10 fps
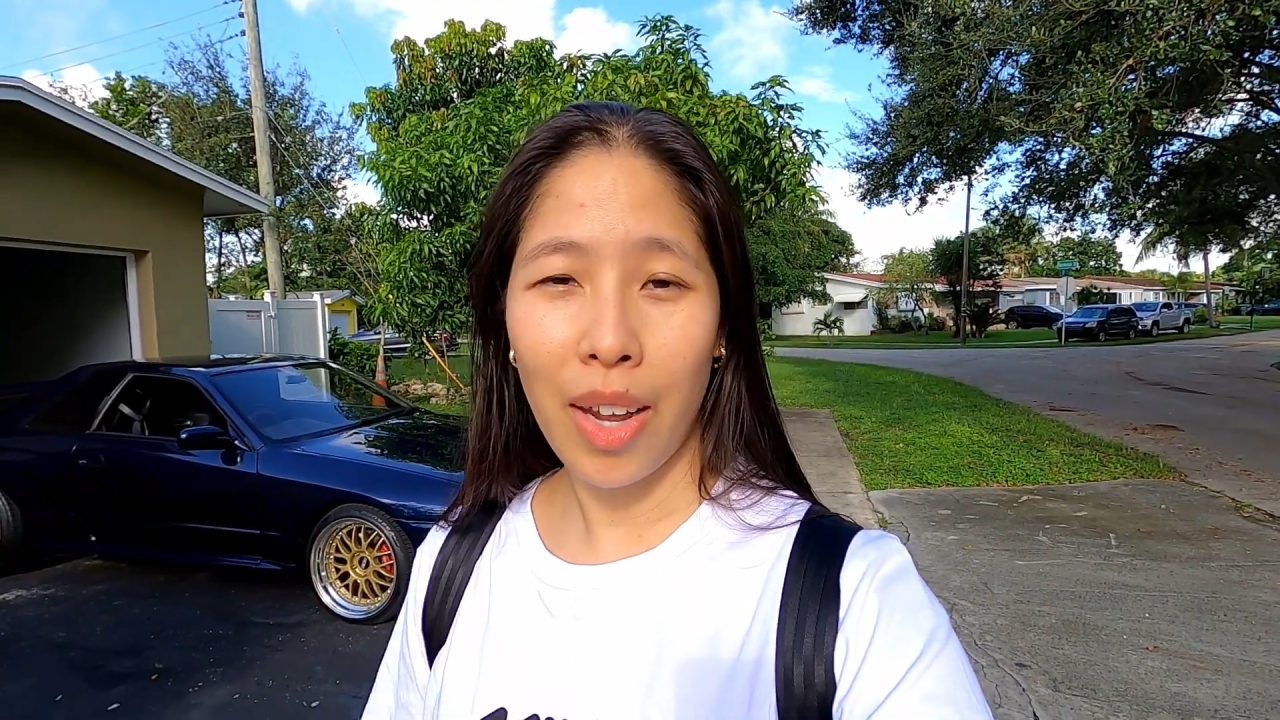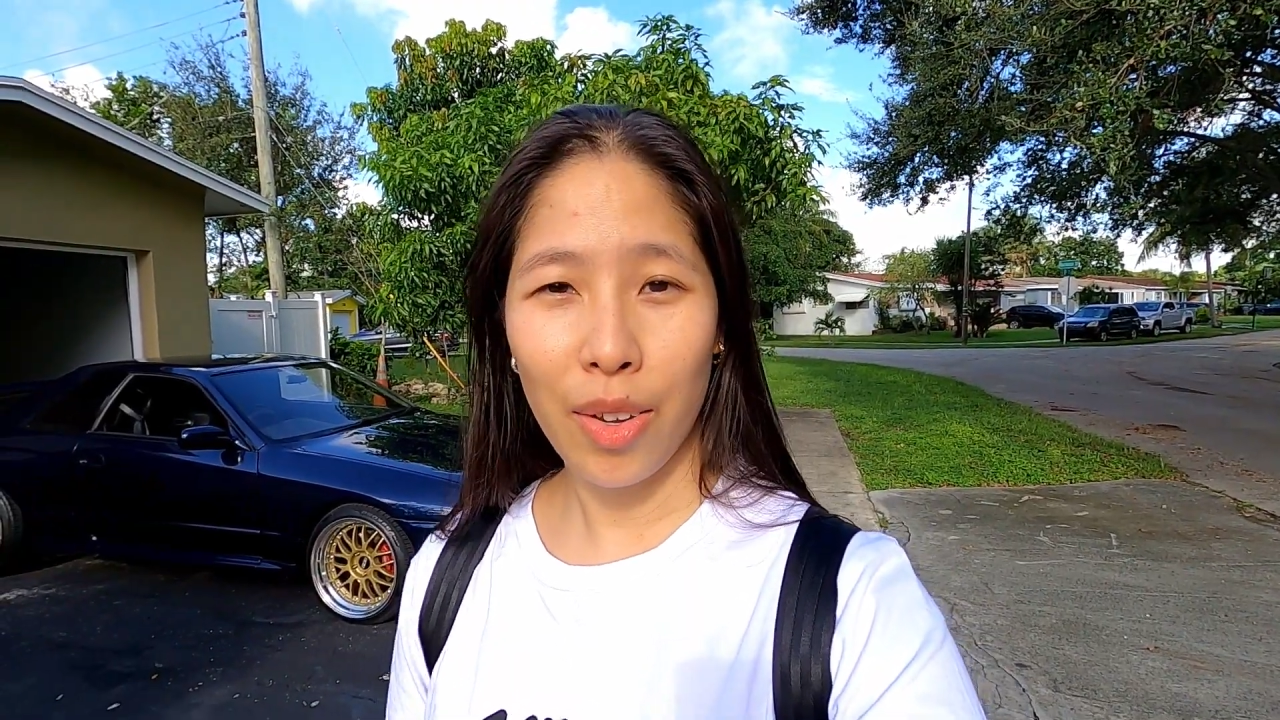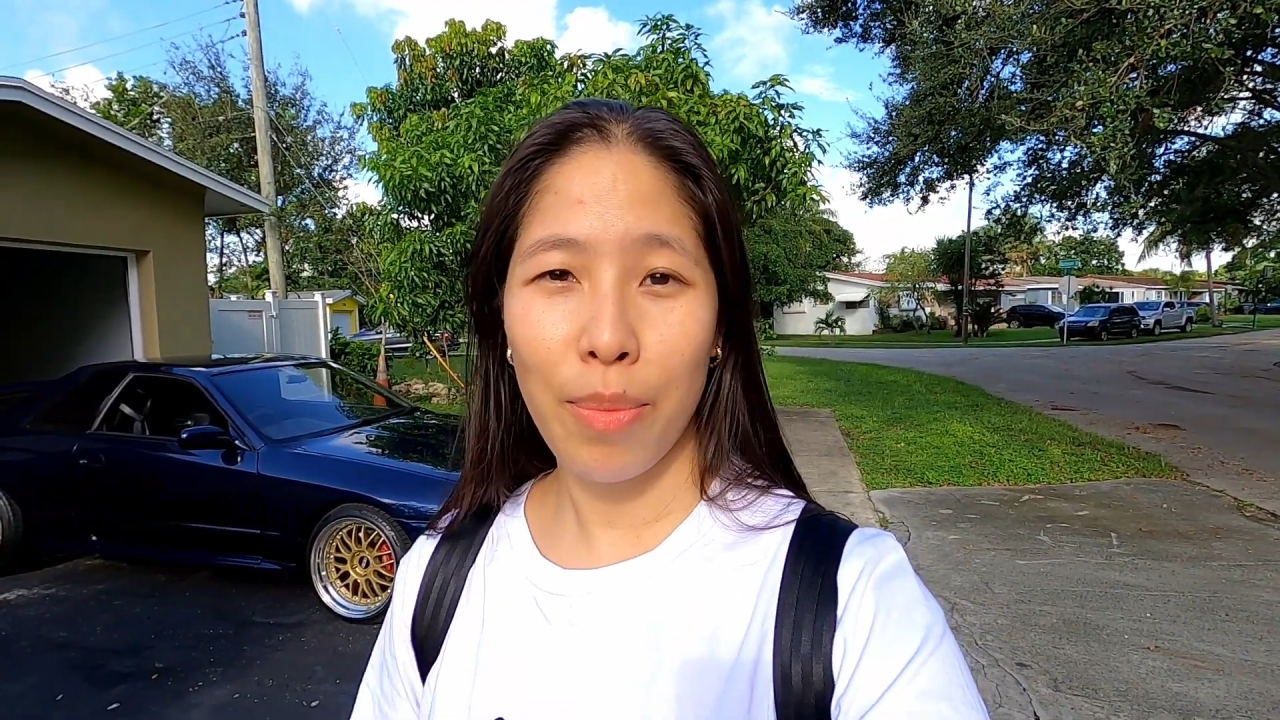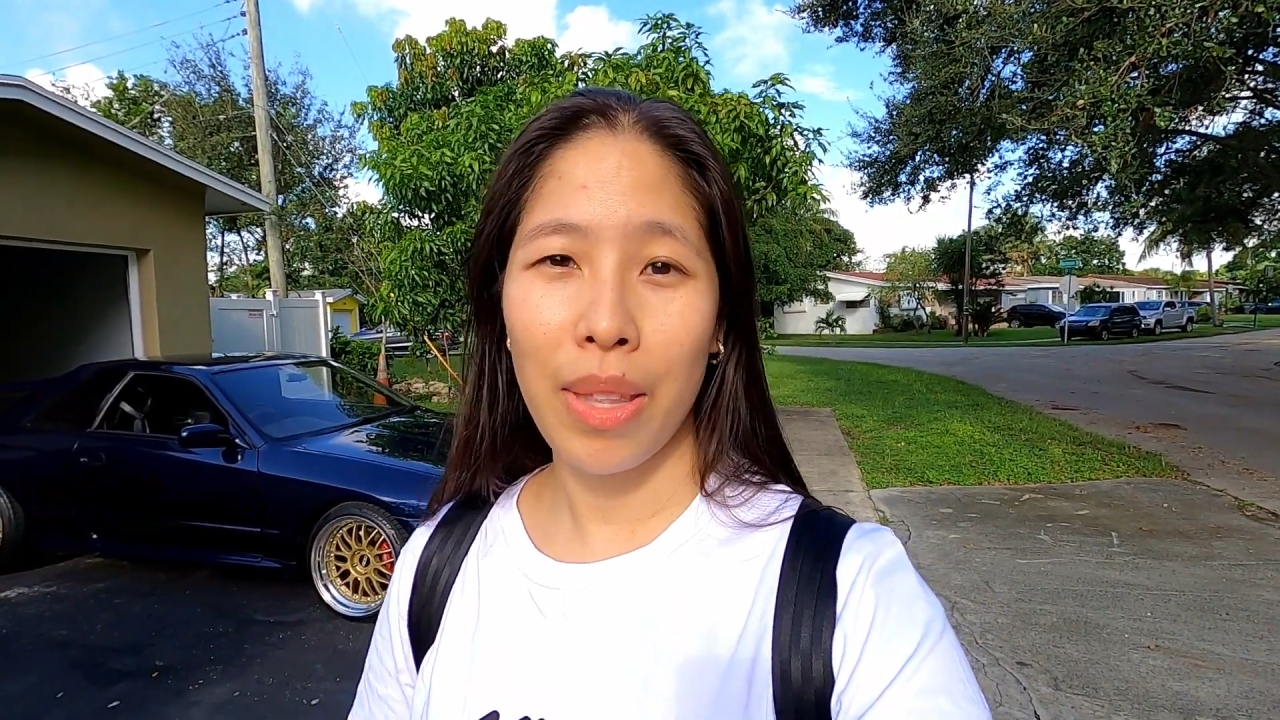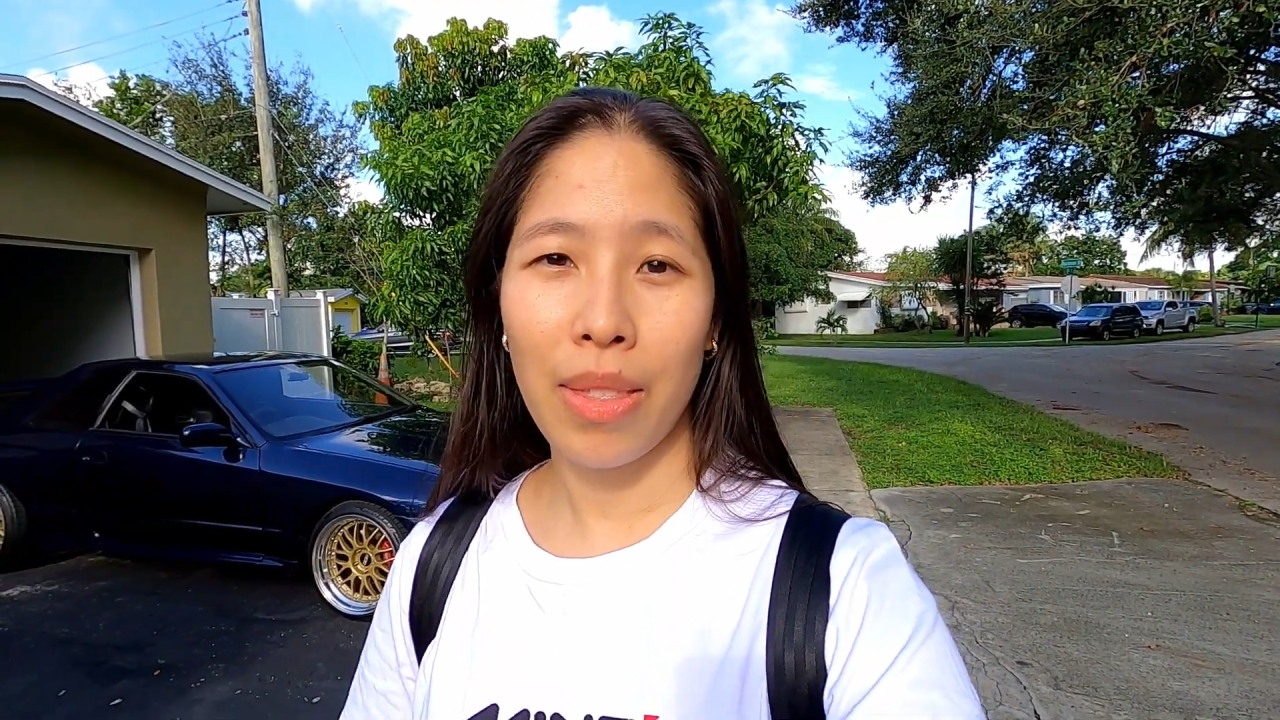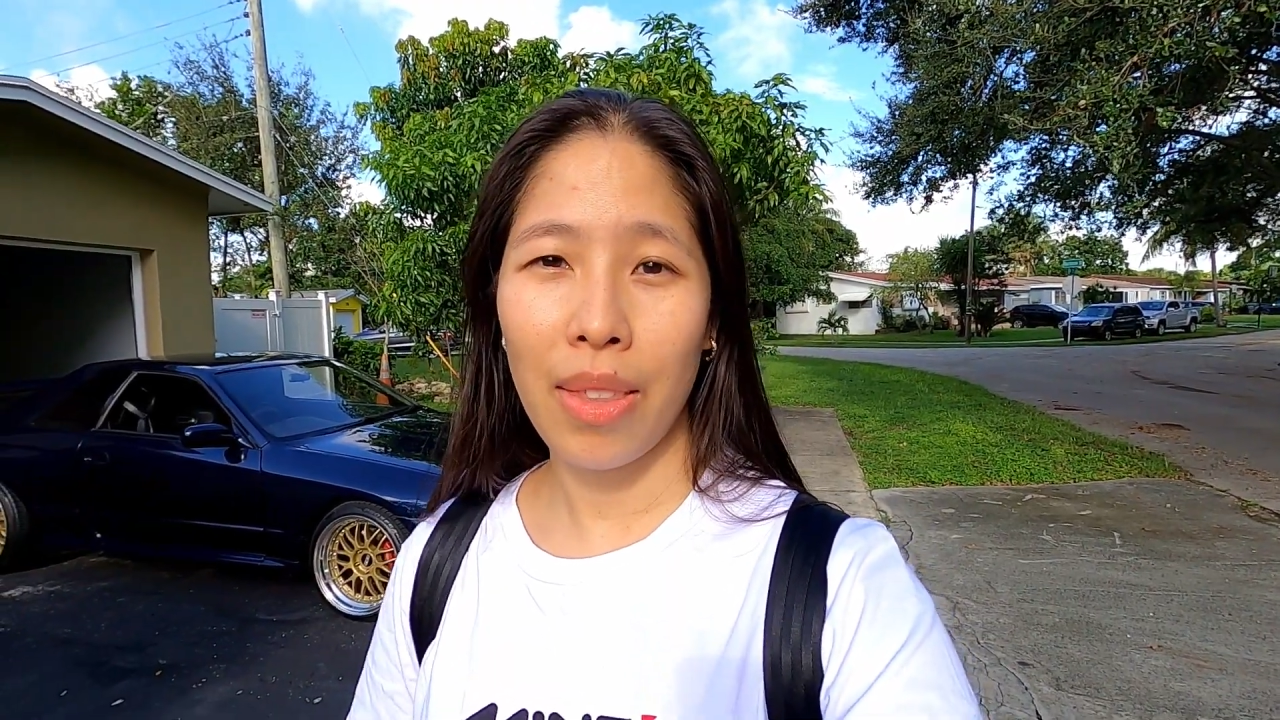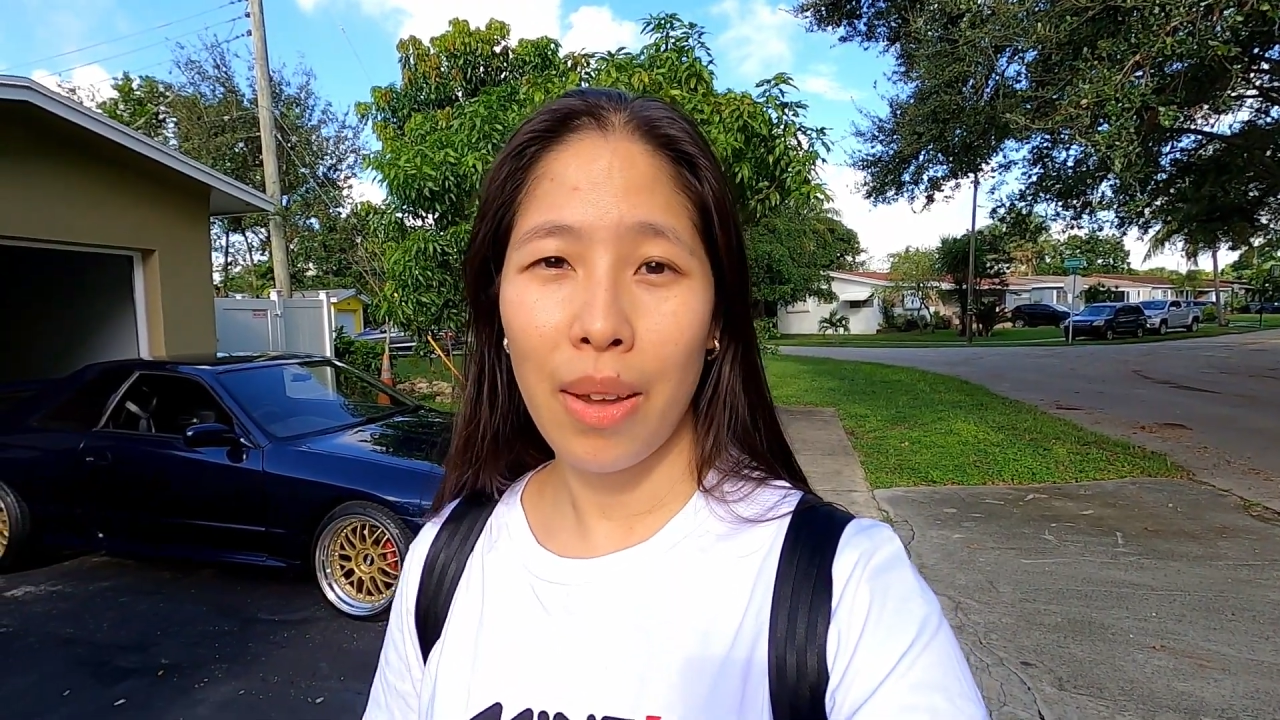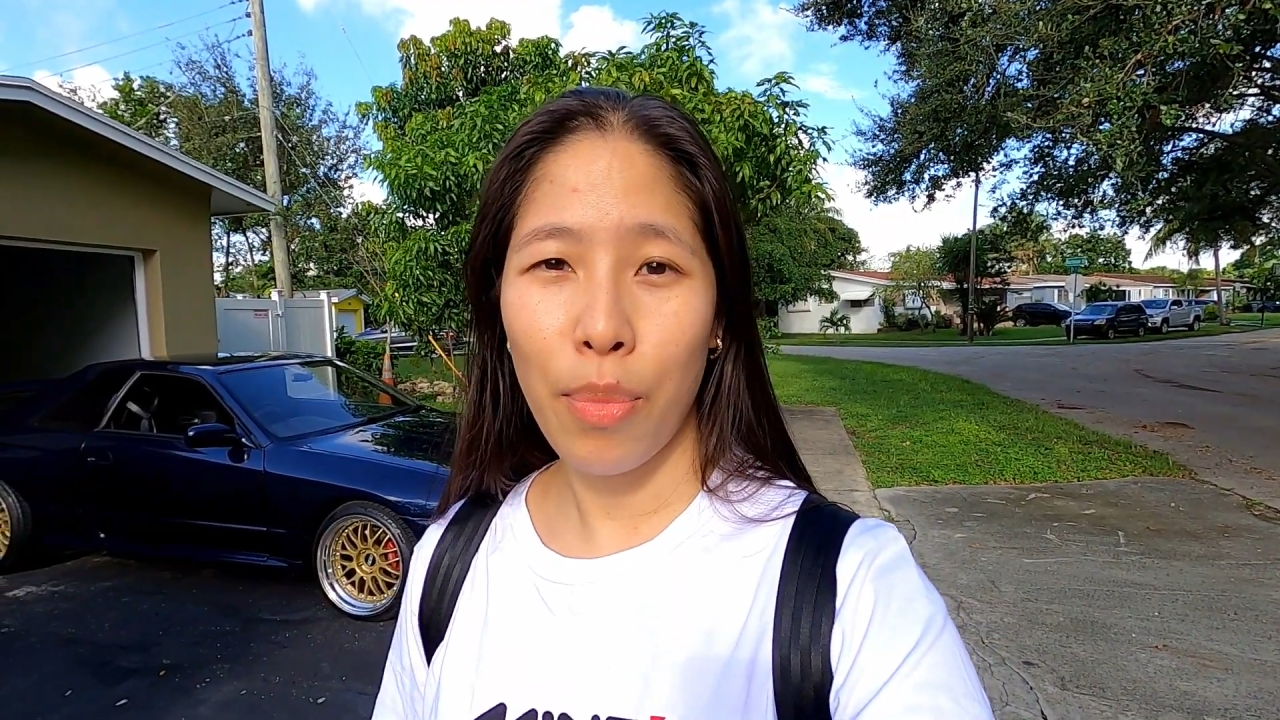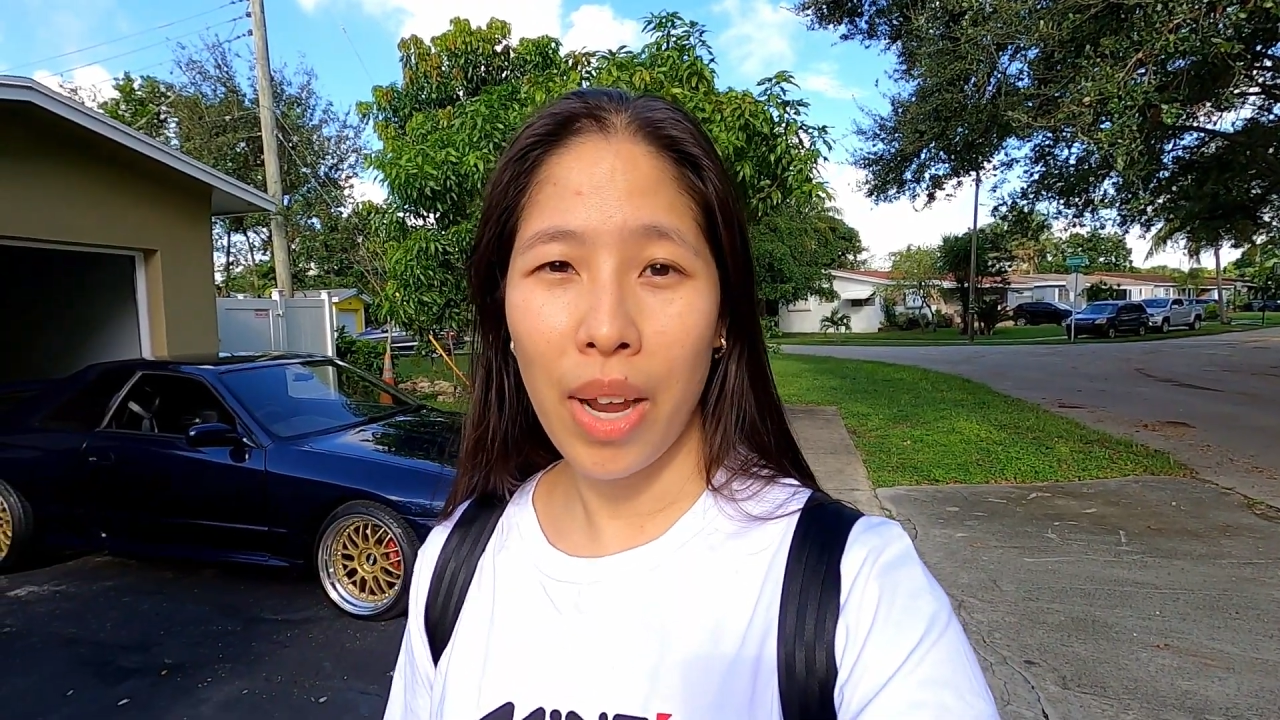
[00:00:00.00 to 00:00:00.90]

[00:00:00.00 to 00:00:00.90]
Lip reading: document the